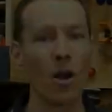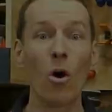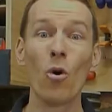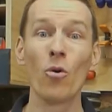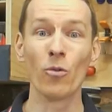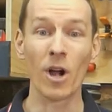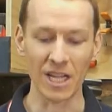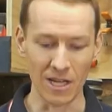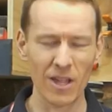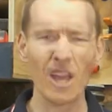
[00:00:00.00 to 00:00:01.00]

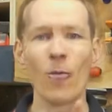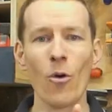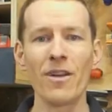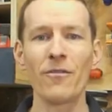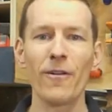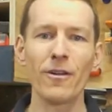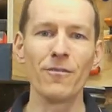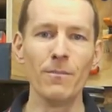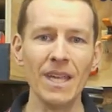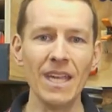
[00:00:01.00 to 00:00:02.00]
Alrighty, right in front
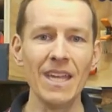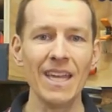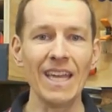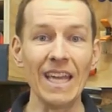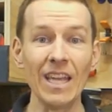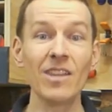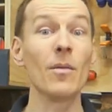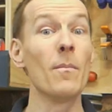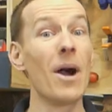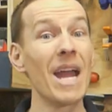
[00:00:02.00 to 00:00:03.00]
of me
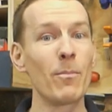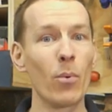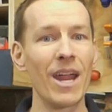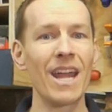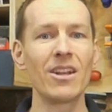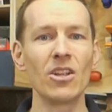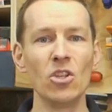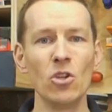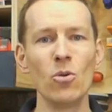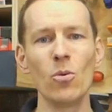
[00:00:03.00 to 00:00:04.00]
is my brand
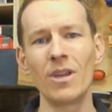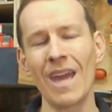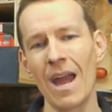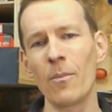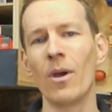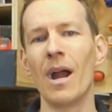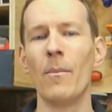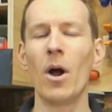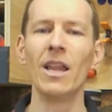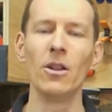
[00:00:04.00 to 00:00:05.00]
new camera,
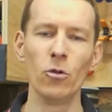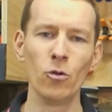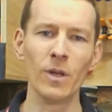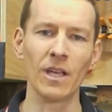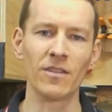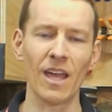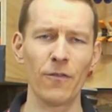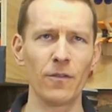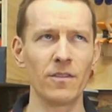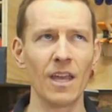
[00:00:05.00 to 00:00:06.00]
my Lumix
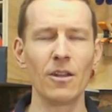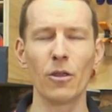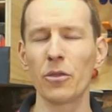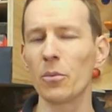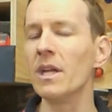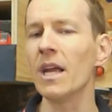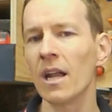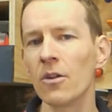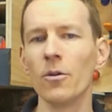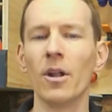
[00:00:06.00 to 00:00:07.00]

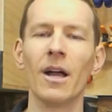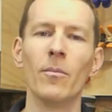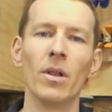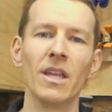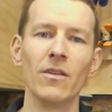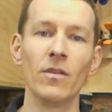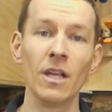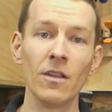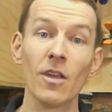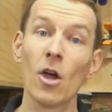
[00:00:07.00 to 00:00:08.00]
FZ300, I believe it
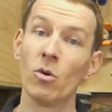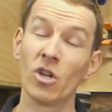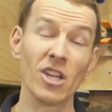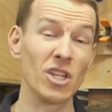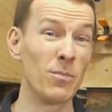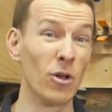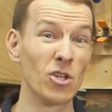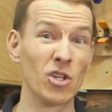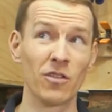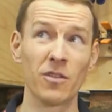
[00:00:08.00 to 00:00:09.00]
is, which I actually
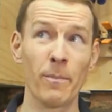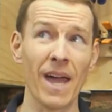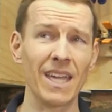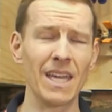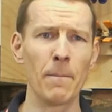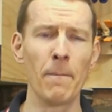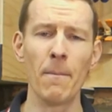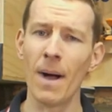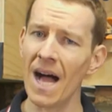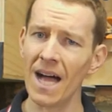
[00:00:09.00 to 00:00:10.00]
purchased back in
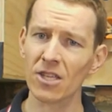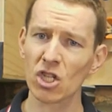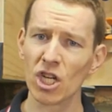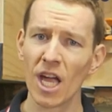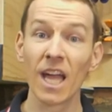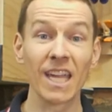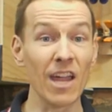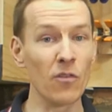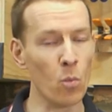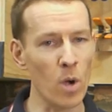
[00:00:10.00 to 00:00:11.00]
March,
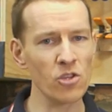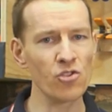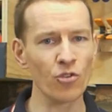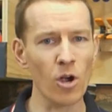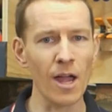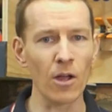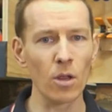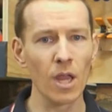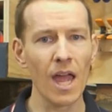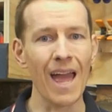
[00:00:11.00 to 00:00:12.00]
gave one
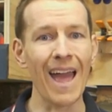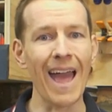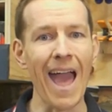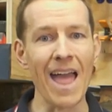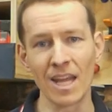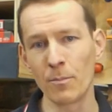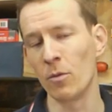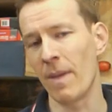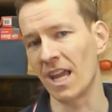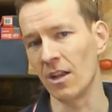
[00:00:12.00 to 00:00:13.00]
trial, and then
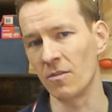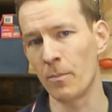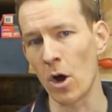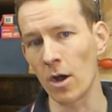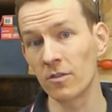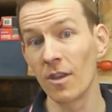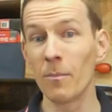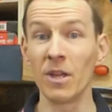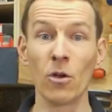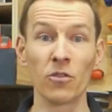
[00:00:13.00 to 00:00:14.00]
put back in its box
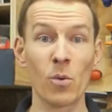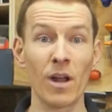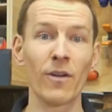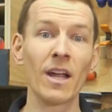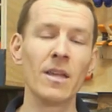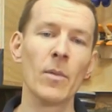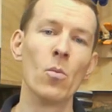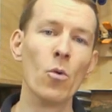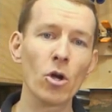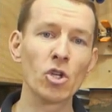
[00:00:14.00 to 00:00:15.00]
because, quite frankly, my
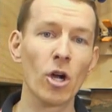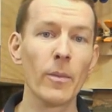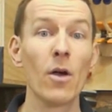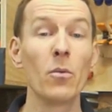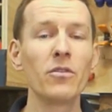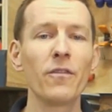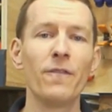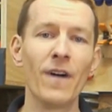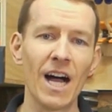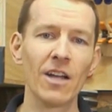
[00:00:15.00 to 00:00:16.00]
workshop was
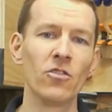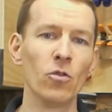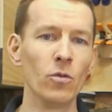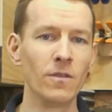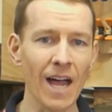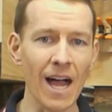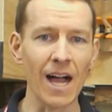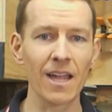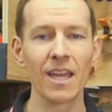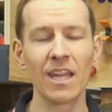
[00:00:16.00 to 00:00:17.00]
far too
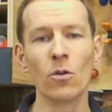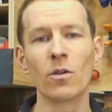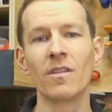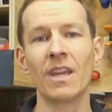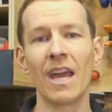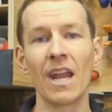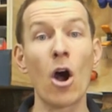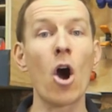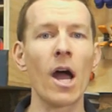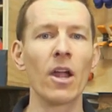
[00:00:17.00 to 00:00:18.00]
dark in order to get a
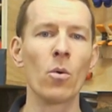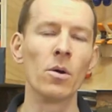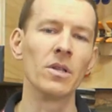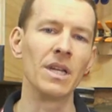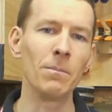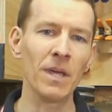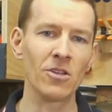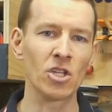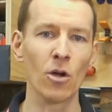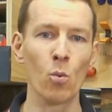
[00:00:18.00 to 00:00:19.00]
high quality
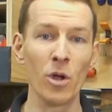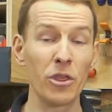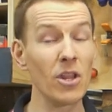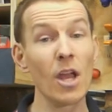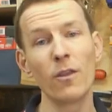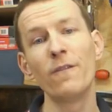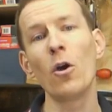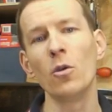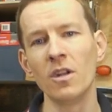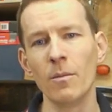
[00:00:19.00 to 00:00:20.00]
picture with it. The
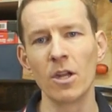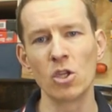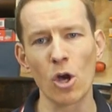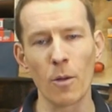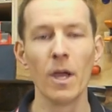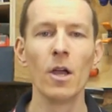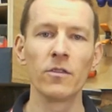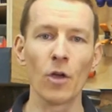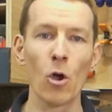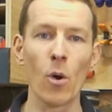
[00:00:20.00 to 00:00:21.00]
phone did a better job.
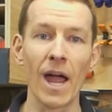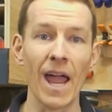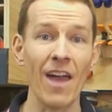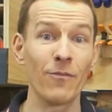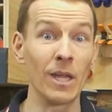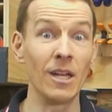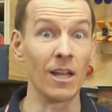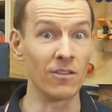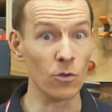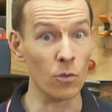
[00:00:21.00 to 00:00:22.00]
So I have been,
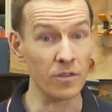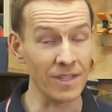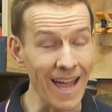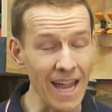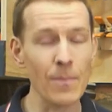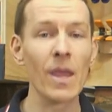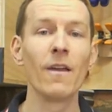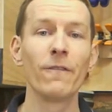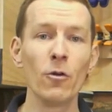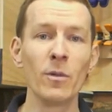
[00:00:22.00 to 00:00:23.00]
until today,
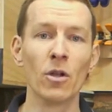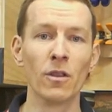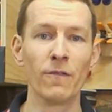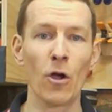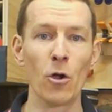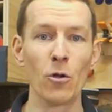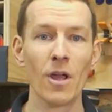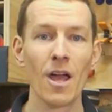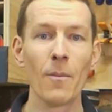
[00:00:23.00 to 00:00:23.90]
filming on the phone.